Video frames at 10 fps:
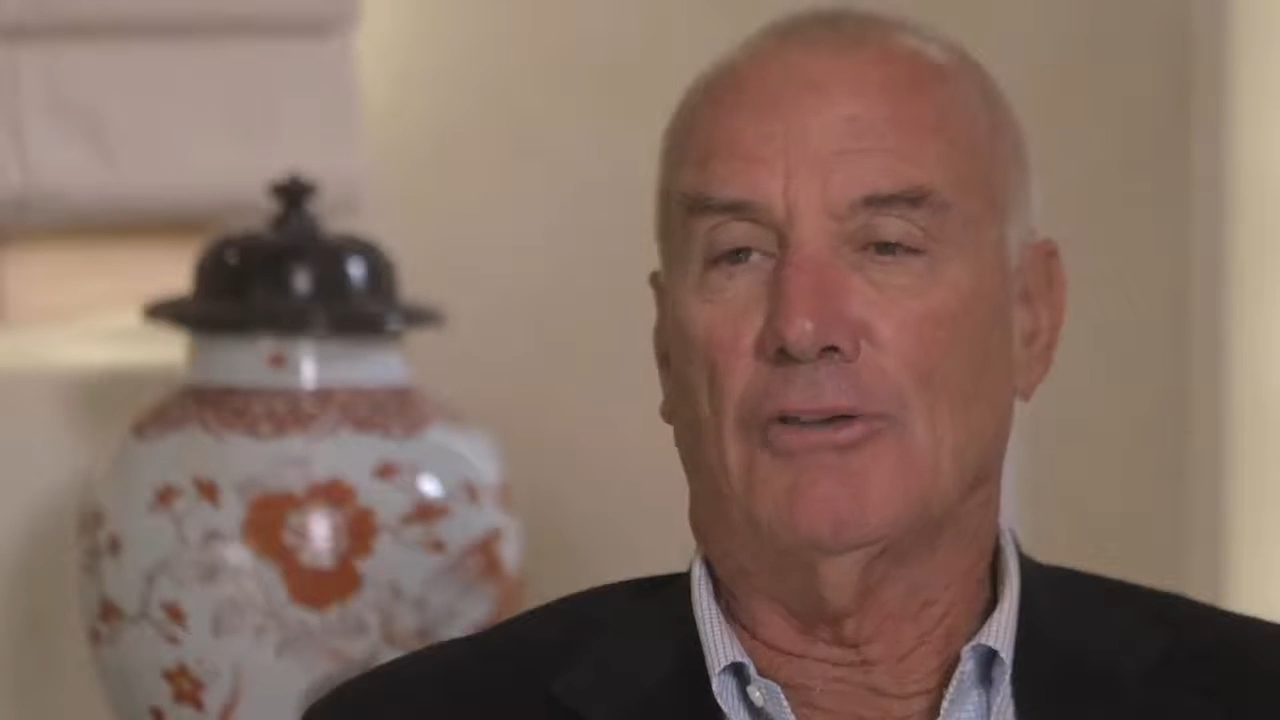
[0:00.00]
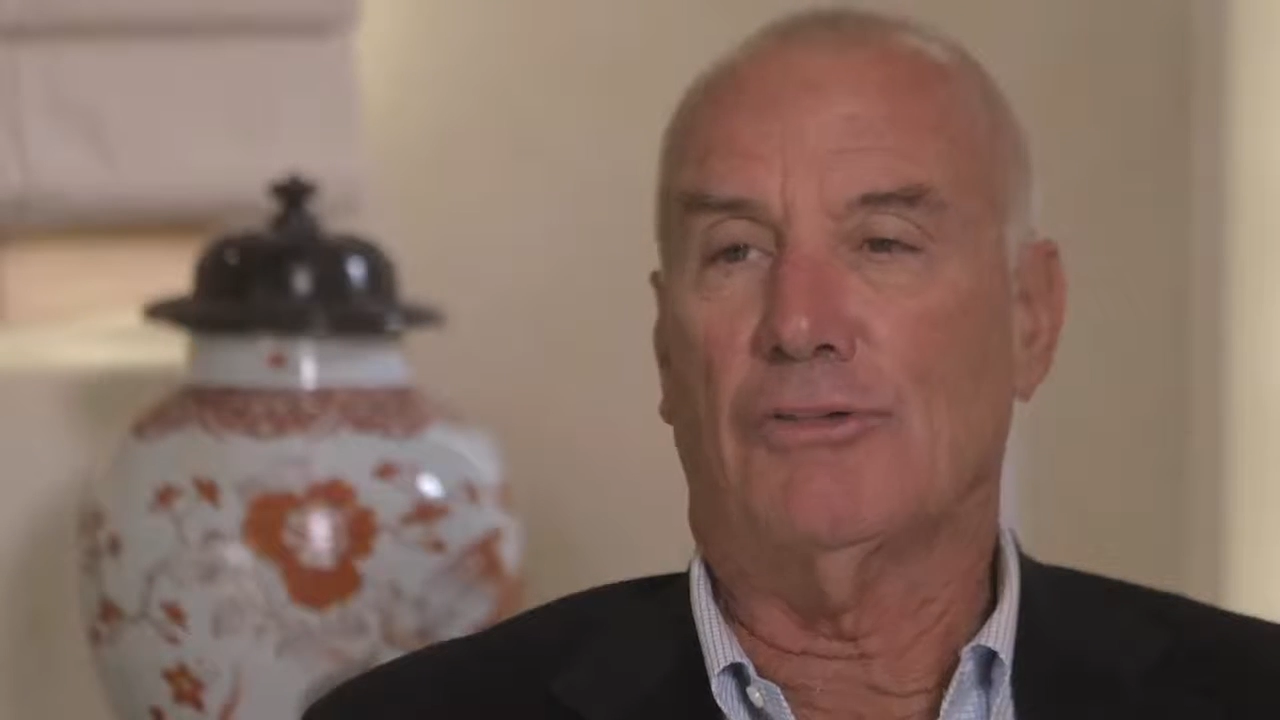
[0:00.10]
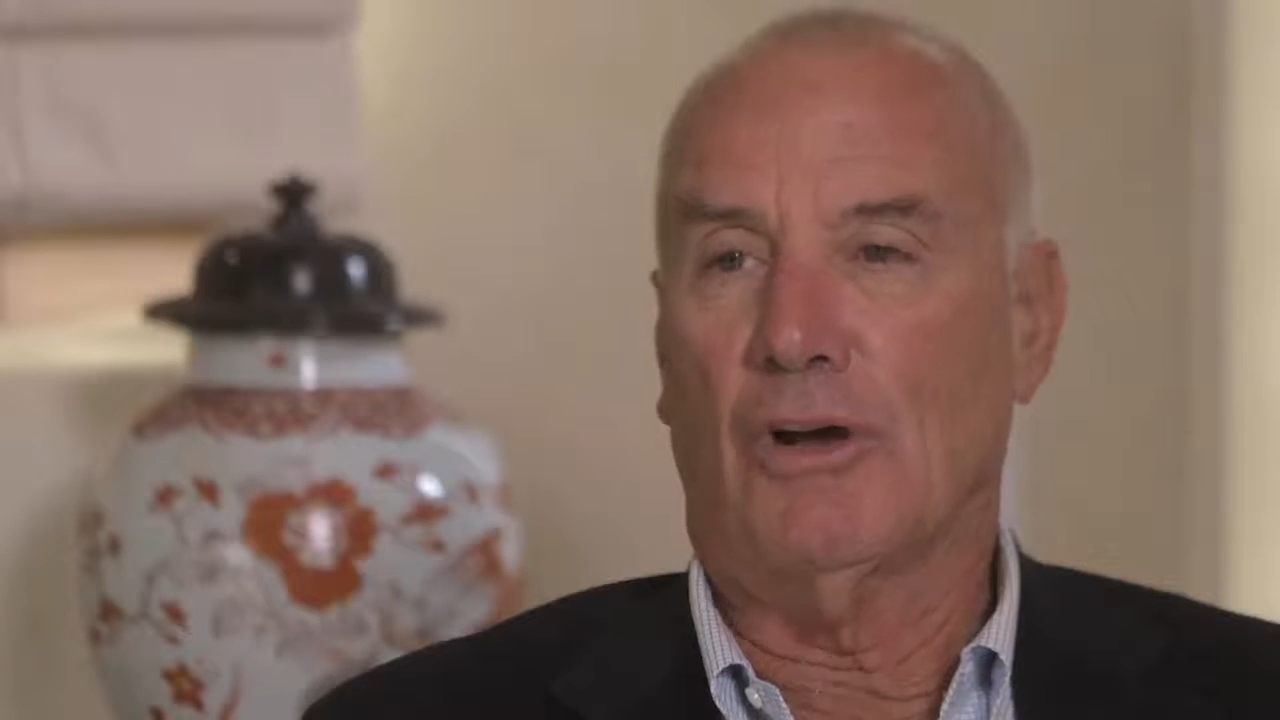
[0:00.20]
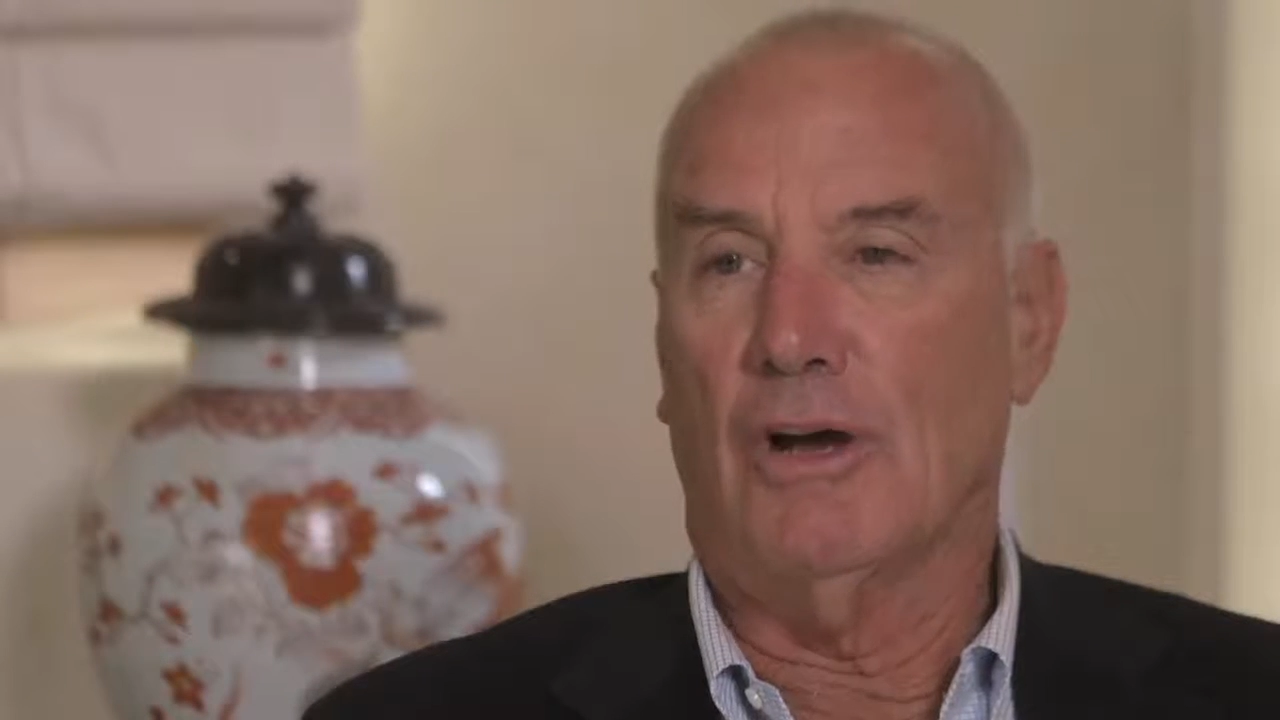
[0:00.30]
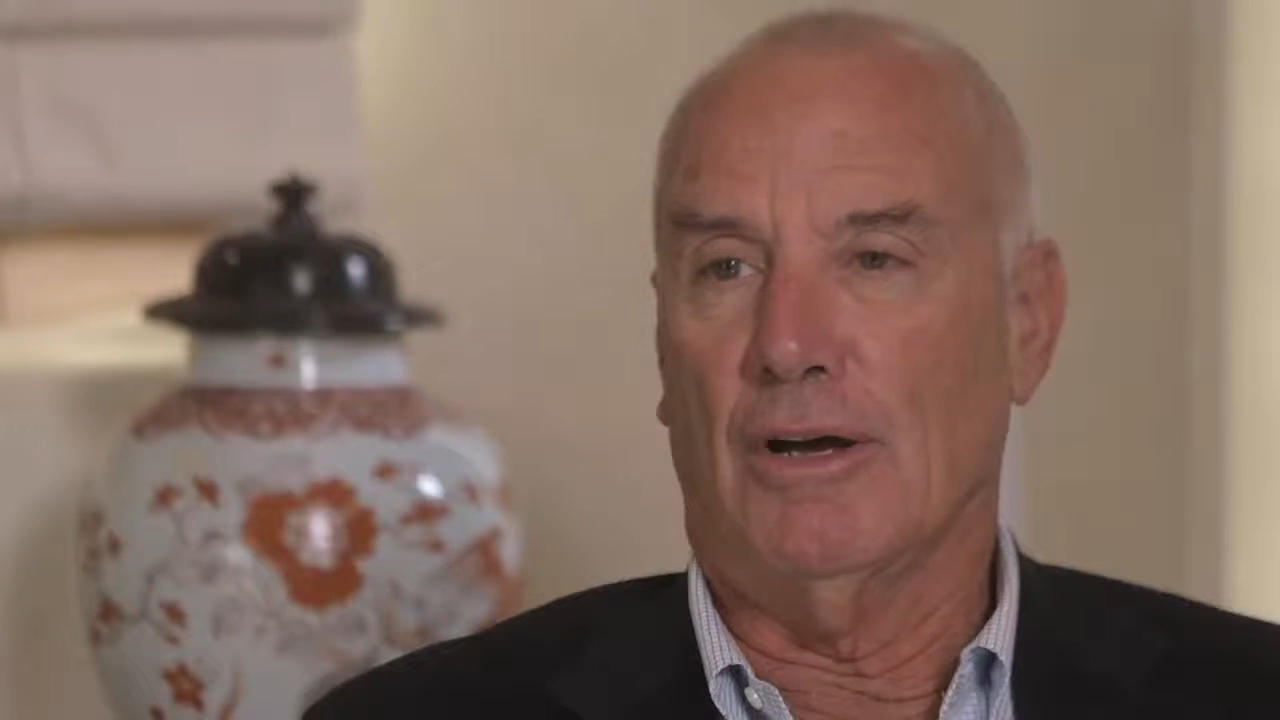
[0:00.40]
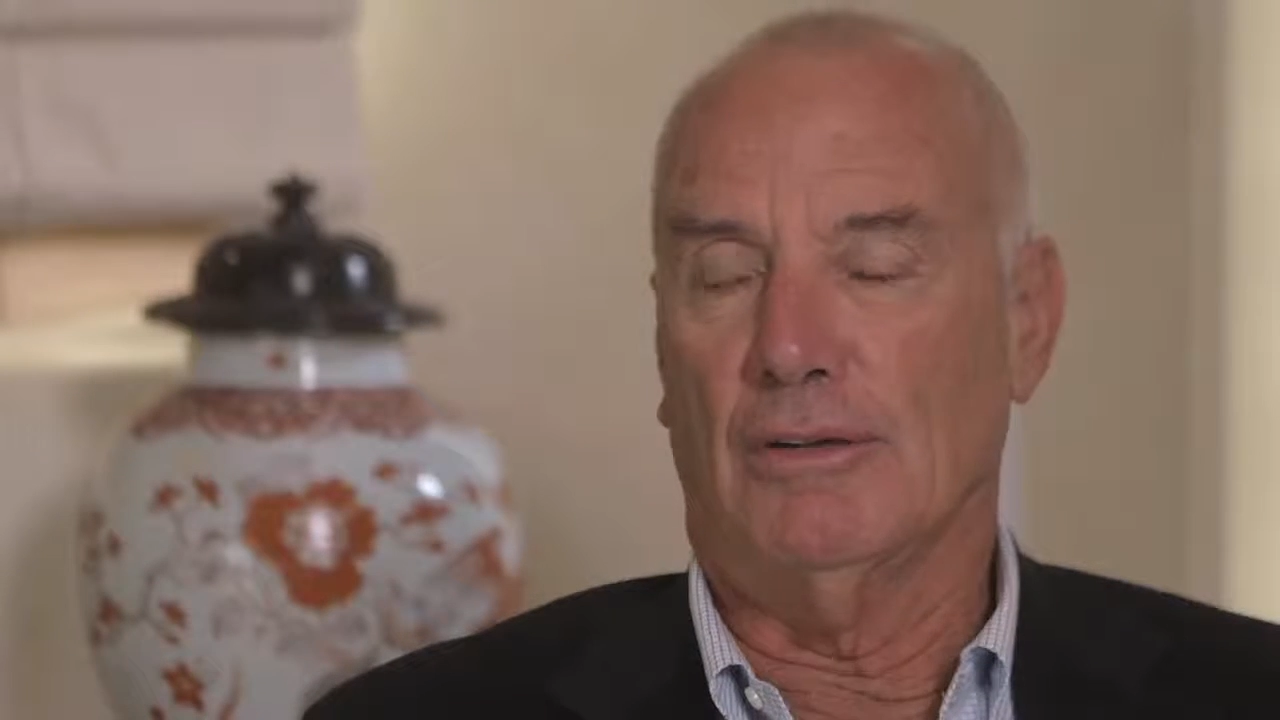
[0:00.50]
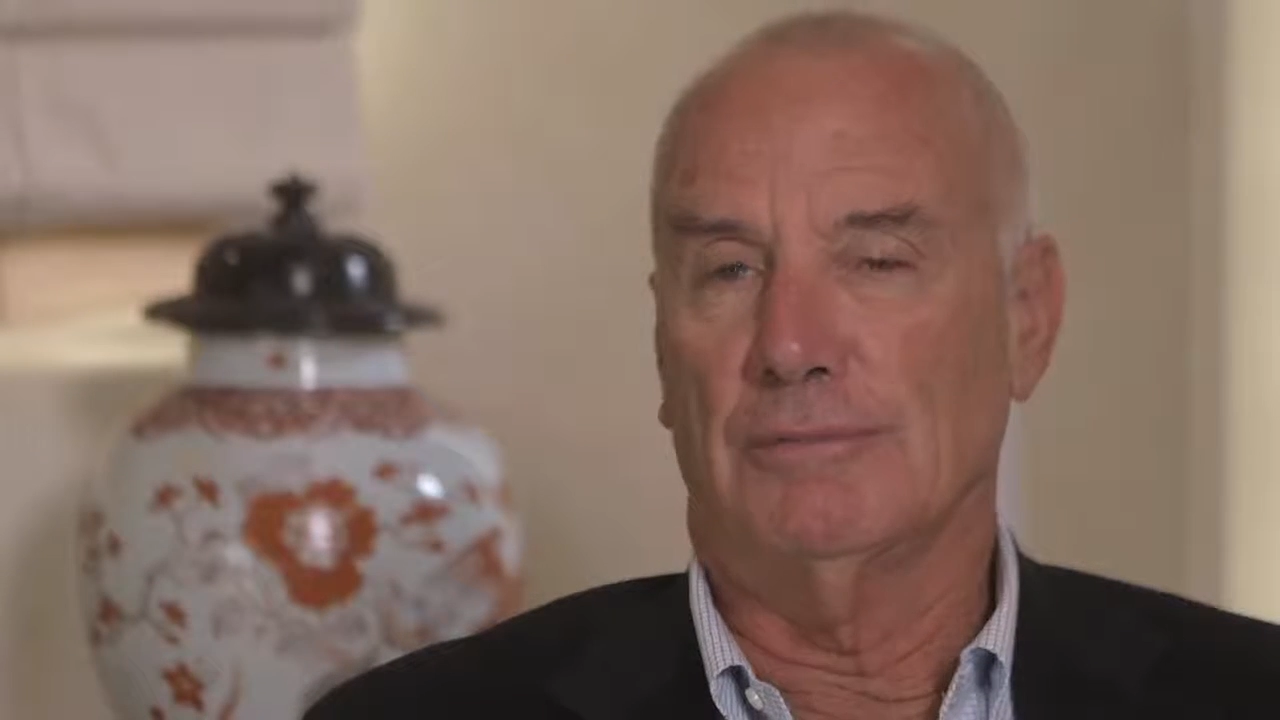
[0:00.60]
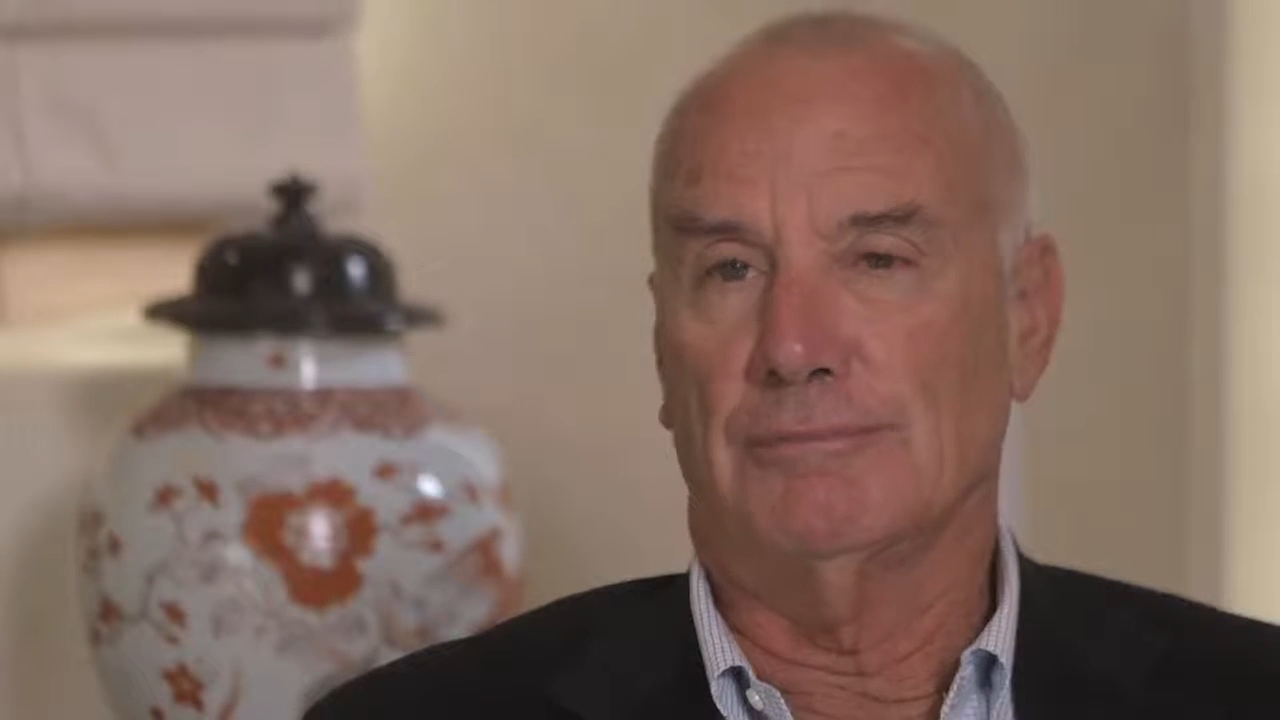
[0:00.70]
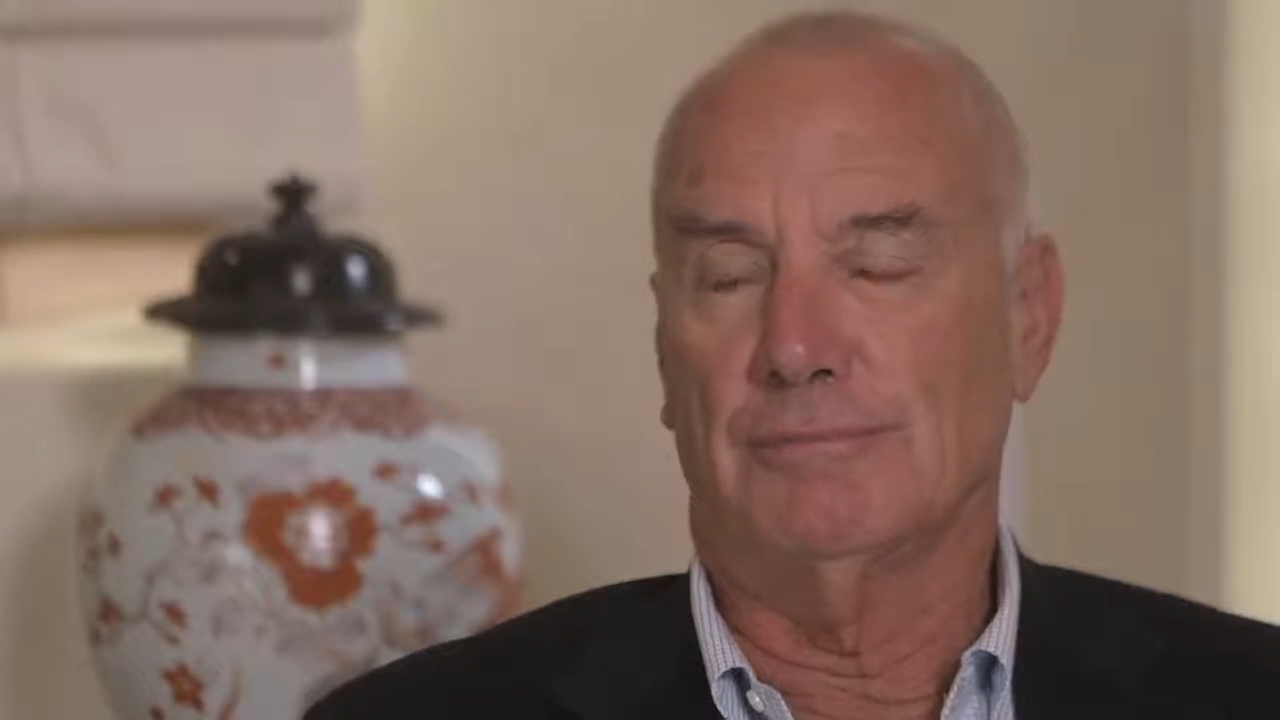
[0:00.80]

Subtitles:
saw